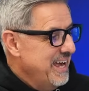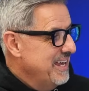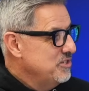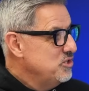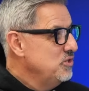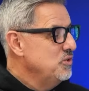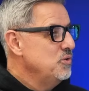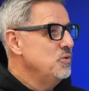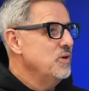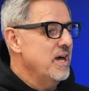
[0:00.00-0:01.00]
And
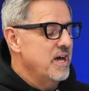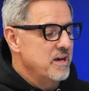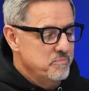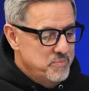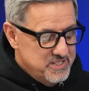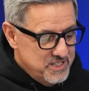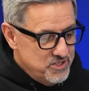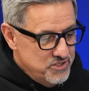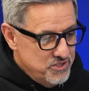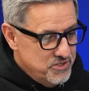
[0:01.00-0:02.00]
you
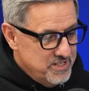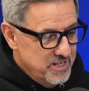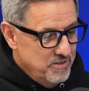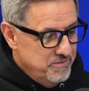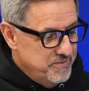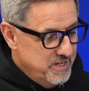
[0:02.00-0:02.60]
positioned yourself